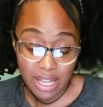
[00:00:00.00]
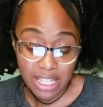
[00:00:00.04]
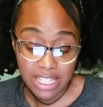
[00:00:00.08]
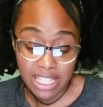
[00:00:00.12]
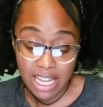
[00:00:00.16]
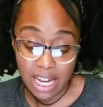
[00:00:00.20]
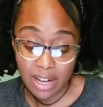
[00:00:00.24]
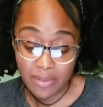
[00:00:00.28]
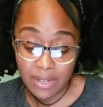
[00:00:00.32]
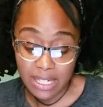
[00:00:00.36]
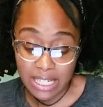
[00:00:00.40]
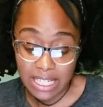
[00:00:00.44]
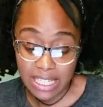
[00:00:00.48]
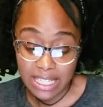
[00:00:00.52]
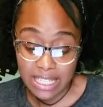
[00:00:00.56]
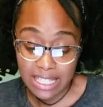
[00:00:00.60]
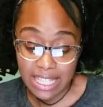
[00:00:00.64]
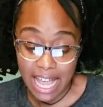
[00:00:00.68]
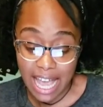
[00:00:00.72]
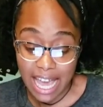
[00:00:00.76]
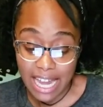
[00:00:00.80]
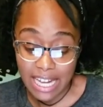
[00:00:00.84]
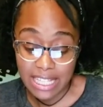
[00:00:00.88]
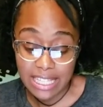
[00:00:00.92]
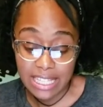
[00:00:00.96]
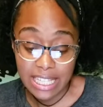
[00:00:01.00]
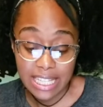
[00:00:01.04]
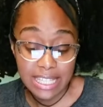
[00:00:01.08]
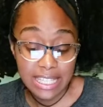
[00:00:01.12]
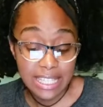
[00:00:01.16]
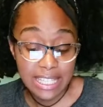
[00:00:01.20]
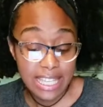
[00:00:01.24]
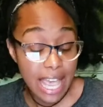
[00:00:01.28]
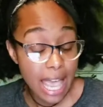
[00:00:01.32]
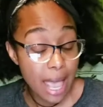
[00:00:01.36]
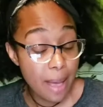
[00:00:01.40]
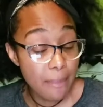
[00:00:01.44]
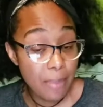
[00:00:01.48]
Sarah decided to
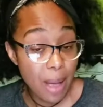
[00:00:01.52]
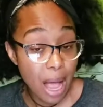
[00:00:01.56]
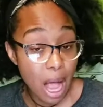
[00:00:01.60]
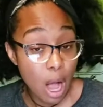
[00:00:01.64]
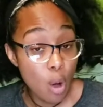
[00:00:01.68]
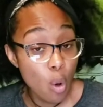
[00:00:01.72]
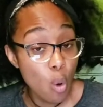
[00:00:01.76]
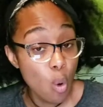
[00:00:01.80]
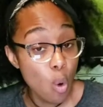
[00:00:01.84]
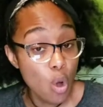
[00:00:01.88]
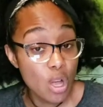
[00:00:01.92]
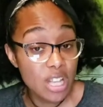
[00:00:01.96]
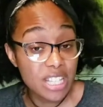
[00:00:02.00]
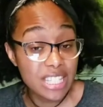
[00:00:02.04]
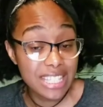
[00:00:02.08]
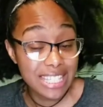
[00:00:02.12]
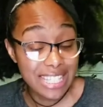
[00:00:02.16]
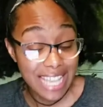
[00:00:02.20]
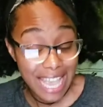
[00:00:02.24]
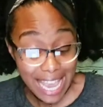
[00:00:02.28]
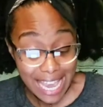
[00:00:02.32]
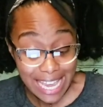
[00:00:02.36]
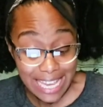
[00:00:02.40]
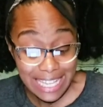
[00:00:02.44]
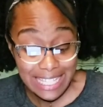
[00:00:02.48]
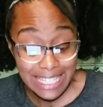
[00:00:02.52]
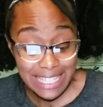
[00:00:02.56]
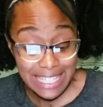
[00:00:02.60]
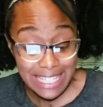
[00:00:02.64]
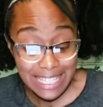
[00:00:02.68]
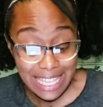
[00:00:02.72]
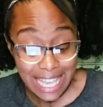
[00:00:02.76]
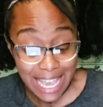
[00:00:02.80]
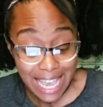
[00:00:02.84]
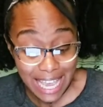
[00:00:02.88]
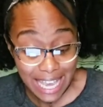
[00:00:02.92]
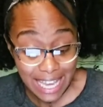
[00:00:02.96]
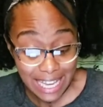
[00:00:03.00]
tap out on day
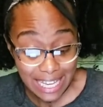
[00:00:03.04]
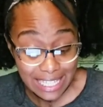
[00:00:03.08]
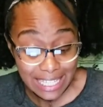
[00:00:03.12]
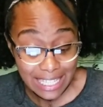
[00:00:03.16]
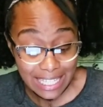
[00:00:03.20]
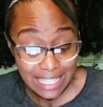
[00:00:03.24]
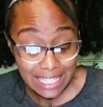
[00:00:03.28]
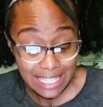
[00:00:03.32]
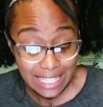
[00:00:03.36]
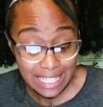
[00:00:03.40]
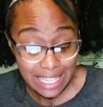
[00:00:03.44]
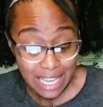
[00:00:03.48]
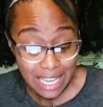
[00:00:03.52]
six.